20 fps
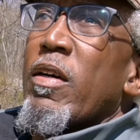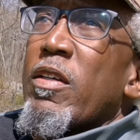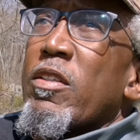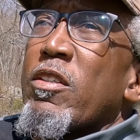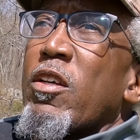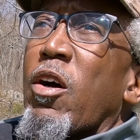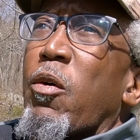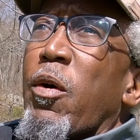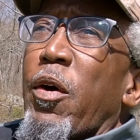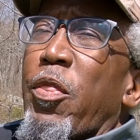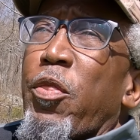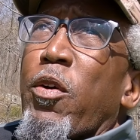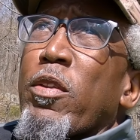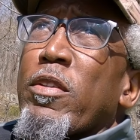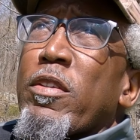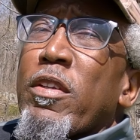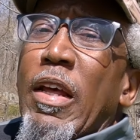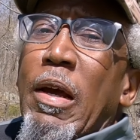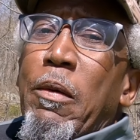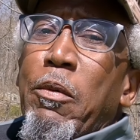So I thought
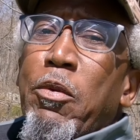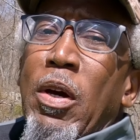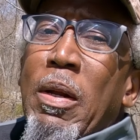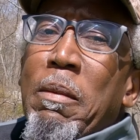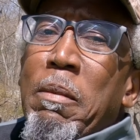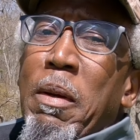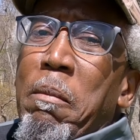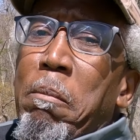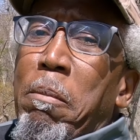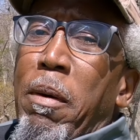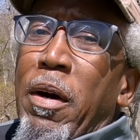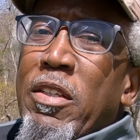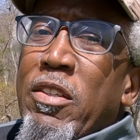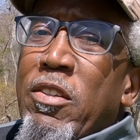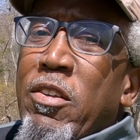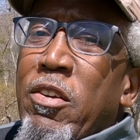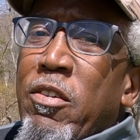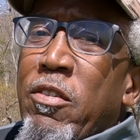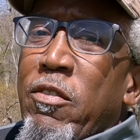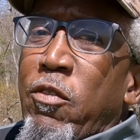today was going to be a
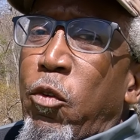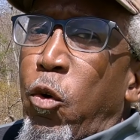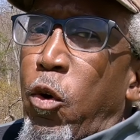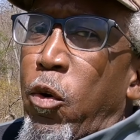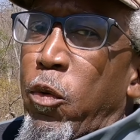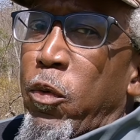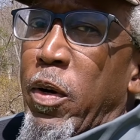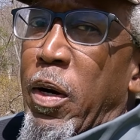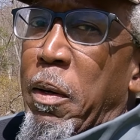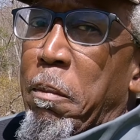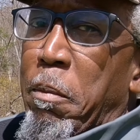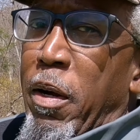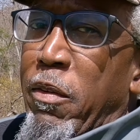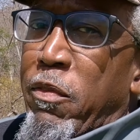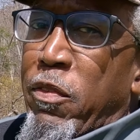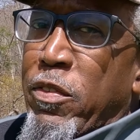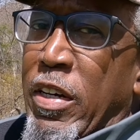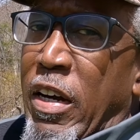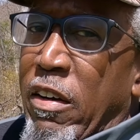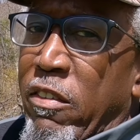bust for bird
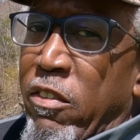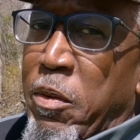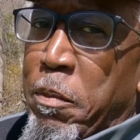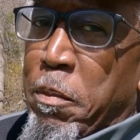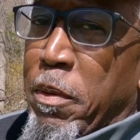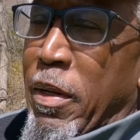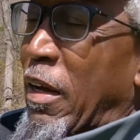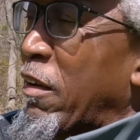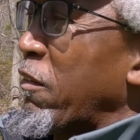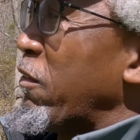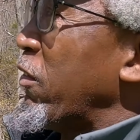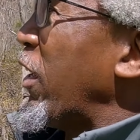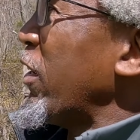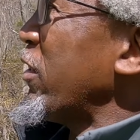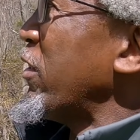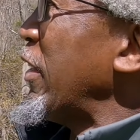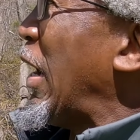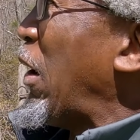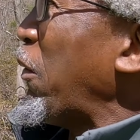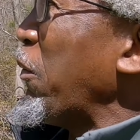photography, but I
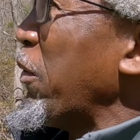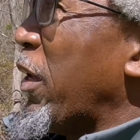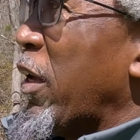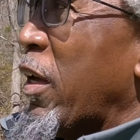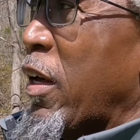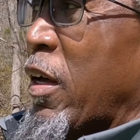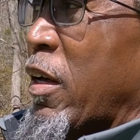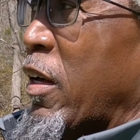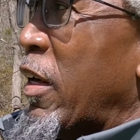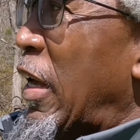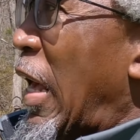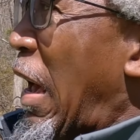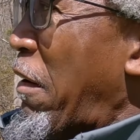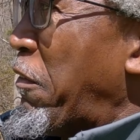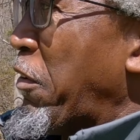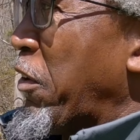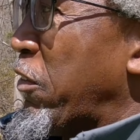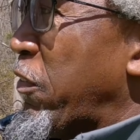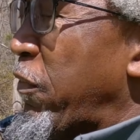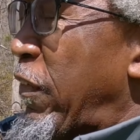lucked out
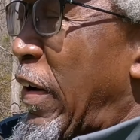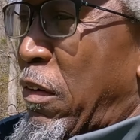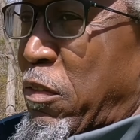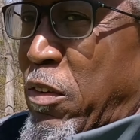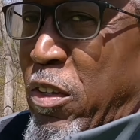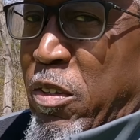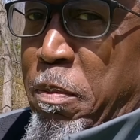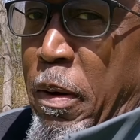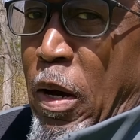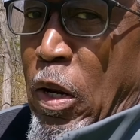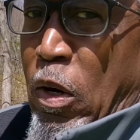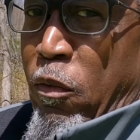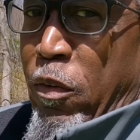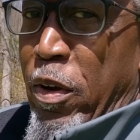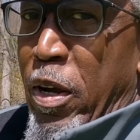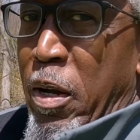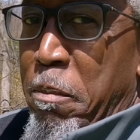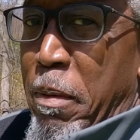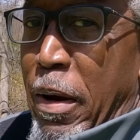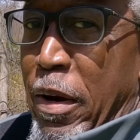having found this spot over
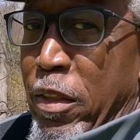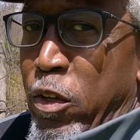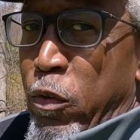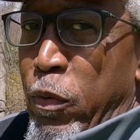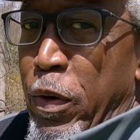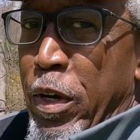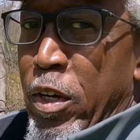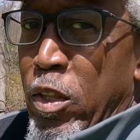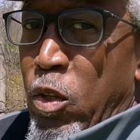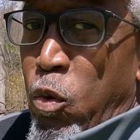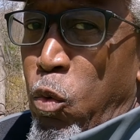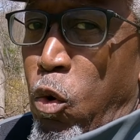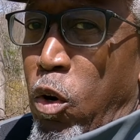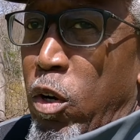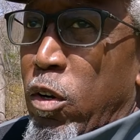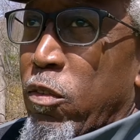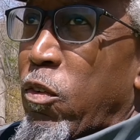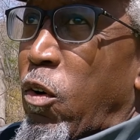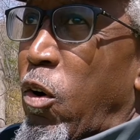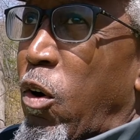here by the creek and the
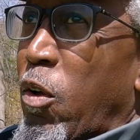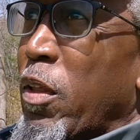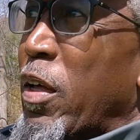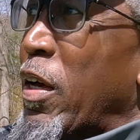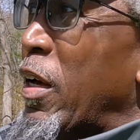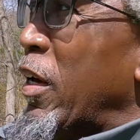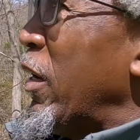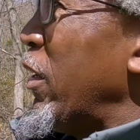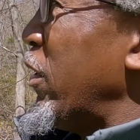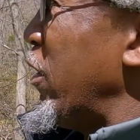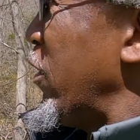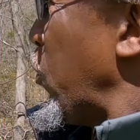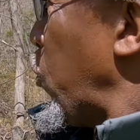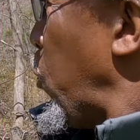waterfall. There's a